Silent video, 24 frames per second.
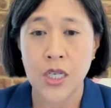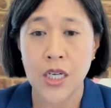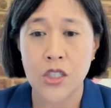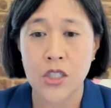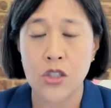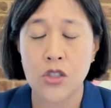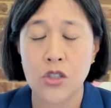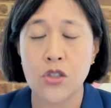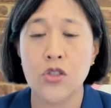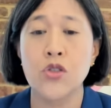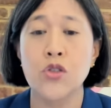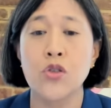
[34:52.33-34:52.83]

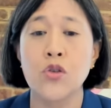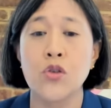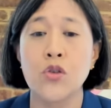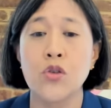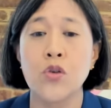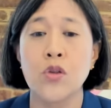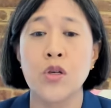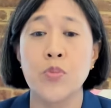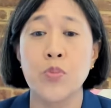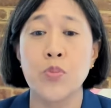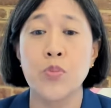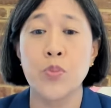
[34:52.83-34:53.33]
to the
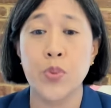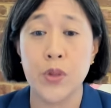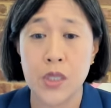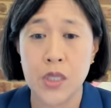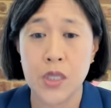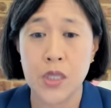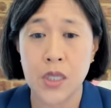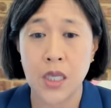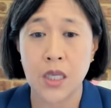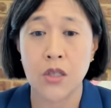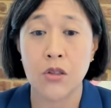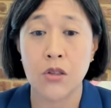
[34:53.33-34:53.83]

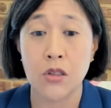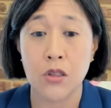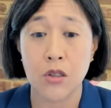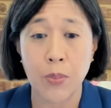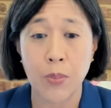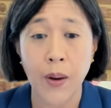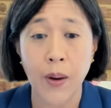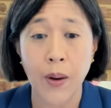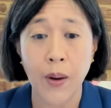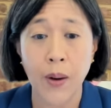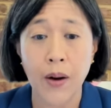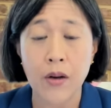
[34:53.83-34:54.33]
particular
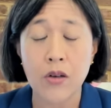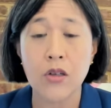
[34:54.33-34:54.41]
partner,